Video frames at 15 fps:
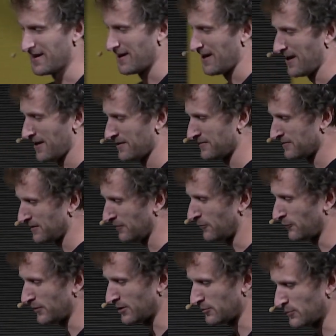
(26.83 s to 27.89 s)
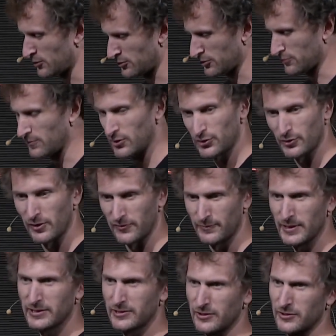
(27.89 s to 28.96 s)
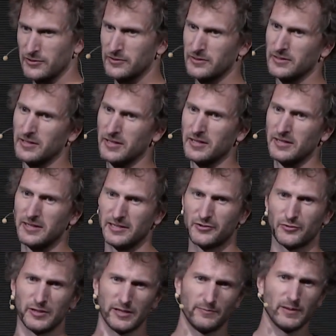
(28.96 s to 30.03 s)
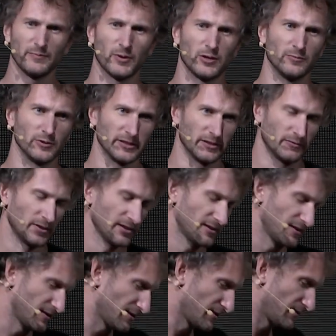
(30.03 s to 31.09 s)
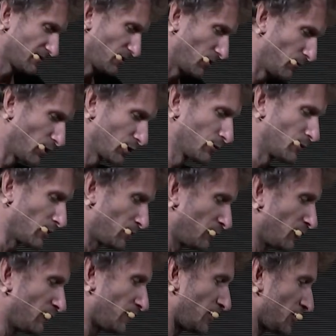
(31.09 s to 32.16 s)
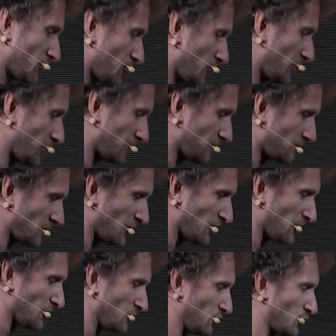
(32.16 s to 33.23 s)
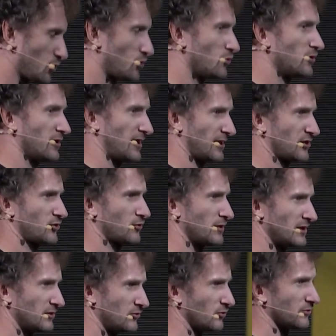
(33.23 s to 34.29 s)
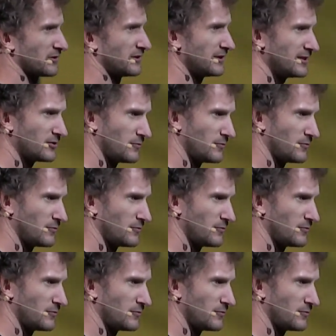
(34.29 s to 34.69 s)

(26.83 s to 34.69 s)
And if you think about the mantra of Bitcoin, it's really people money, right? It's a bottom-up movement where you should actually don't need a